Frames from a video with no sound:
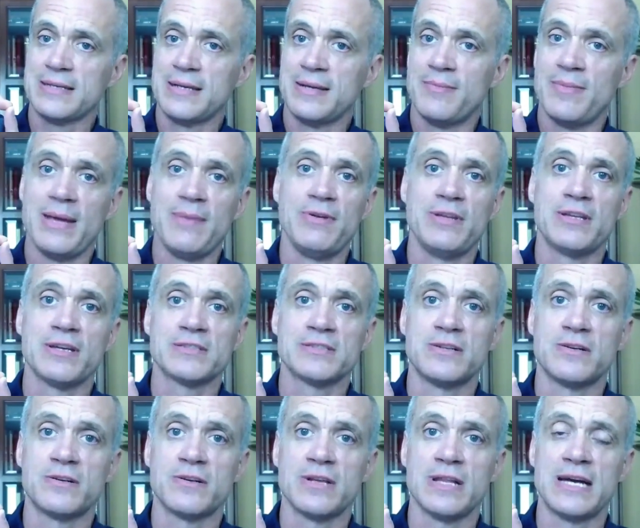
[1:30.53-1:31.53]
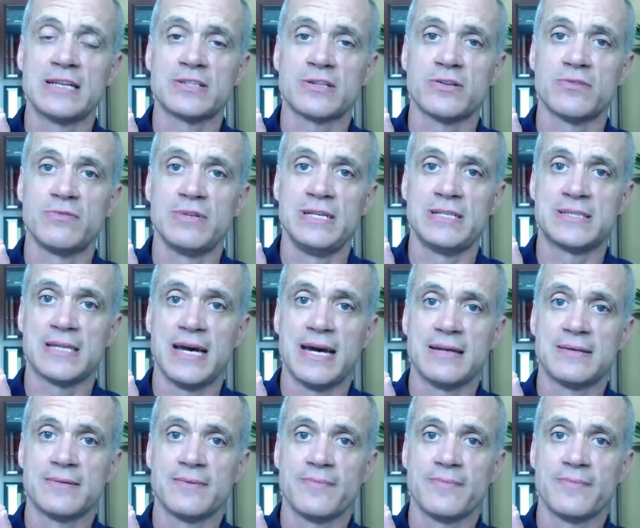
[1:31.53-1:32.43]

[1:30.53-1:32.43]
Maybe it does a neurological reset.